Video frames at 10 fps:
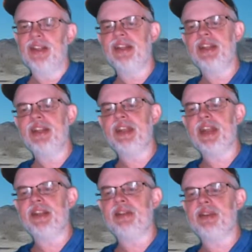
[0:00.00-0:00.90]
In
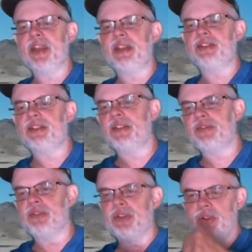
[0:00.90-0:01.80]
Indiana, you can't
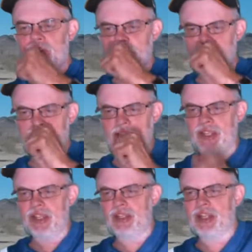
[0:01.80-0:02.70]
sniff glue with the
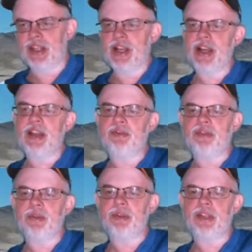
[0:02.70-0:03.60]
intent to get high
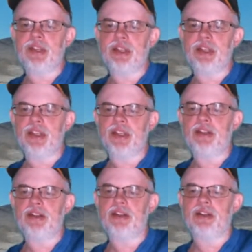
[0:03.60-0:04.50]
from it in
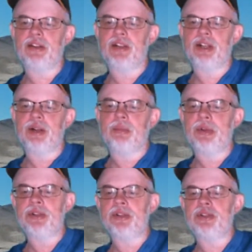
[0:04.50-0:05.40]
Indiana.
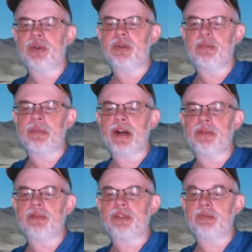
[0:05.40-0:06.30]
But they're showing a
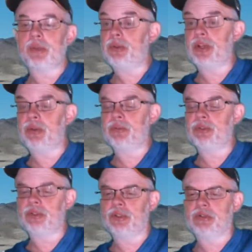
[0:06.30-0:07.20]
bottle of spilled
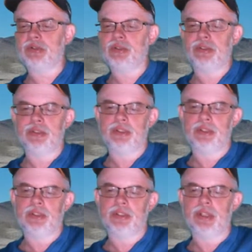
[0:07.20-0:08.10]
Elmer's glue.
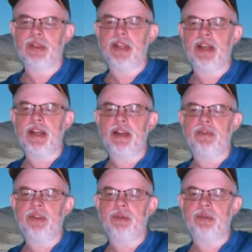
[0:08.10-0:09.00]
You're getting high
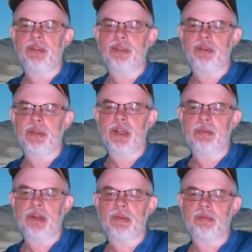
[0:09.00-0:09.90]
off Elmer's glue, you got
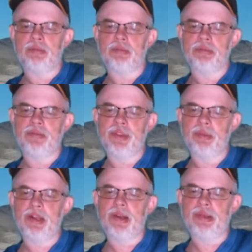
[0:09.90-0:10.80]
a problem.
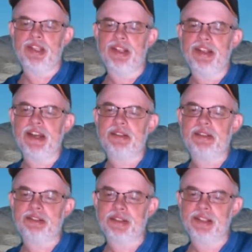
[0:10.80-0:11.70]
You better go see a doctor.